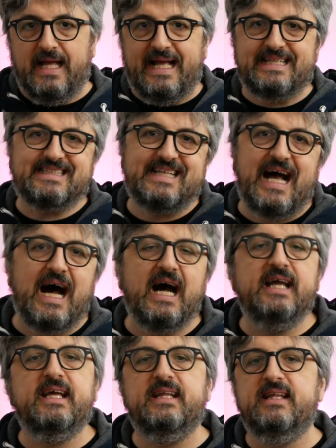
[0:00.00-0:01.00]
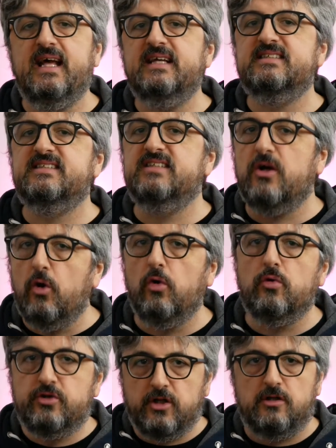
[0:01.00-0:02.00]
SI and
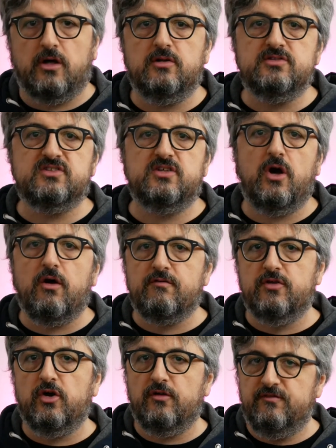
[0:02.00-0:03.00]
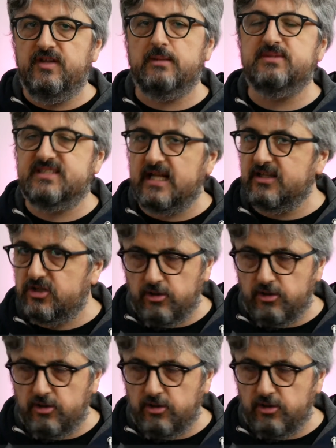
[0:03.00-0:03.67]
SO columns of the vmstat